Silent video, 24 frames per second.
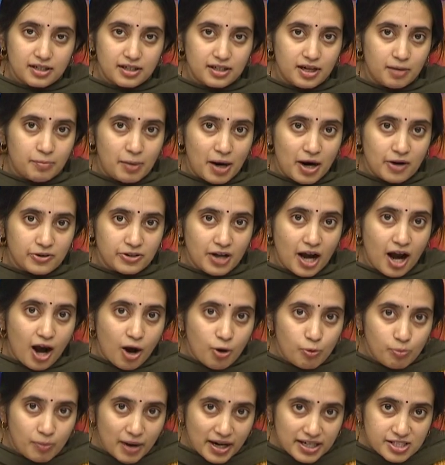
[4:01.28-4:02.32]
about
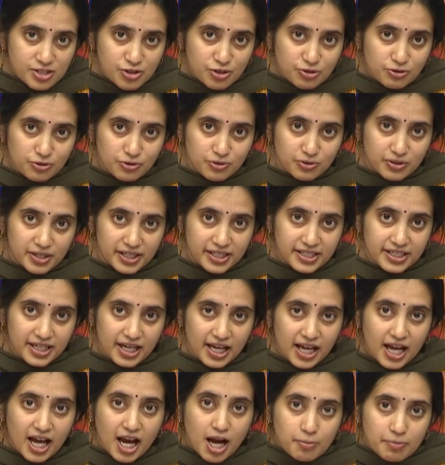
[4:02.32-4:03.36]
how much you do it,
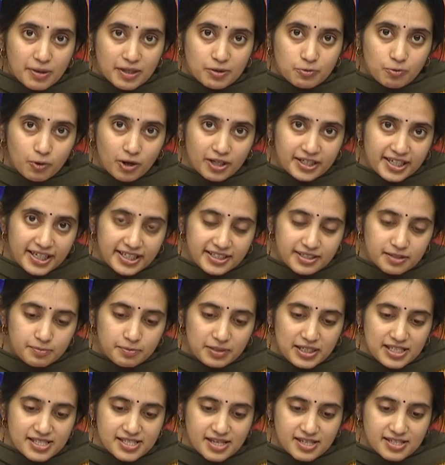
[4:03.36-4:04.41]
but what
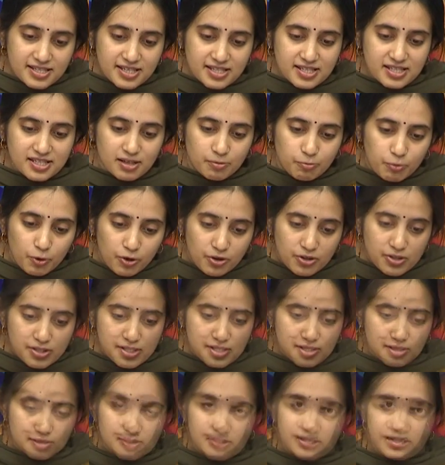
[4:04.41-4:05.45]
IEEE says is
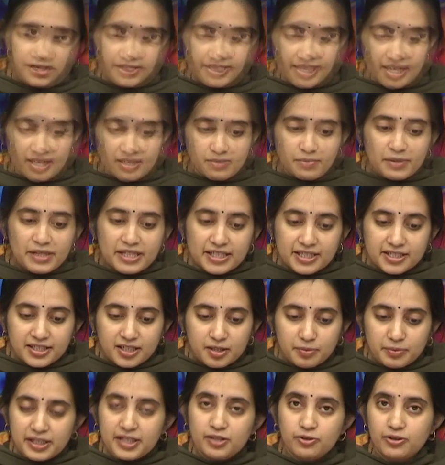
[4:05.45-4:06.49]
suppose it has been
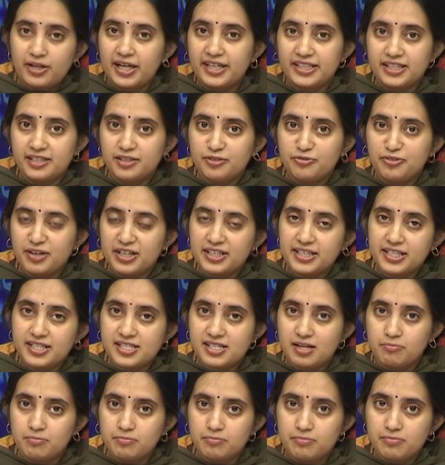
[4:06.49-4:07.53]
determined or identified that
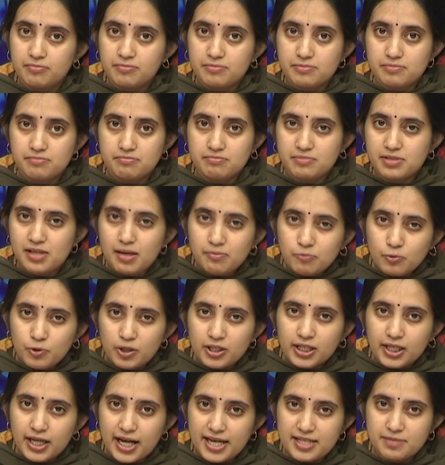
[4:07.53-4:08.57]
some some
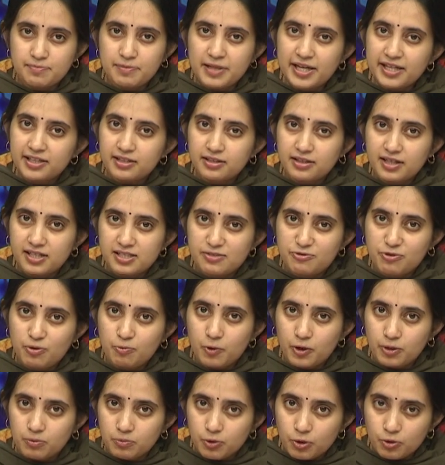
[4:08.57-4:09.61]
work has plagiarized from
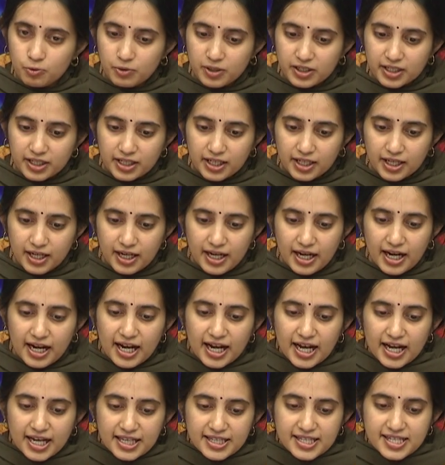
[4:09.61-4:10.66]
one more work.
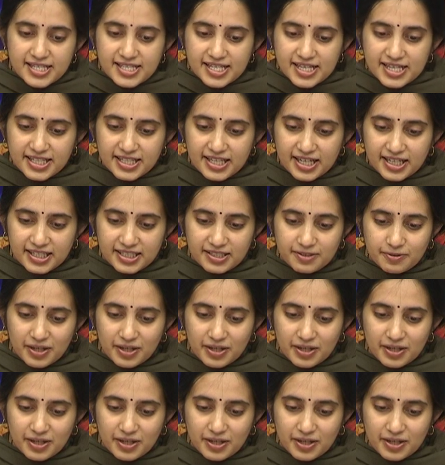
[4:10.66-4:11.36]
They say that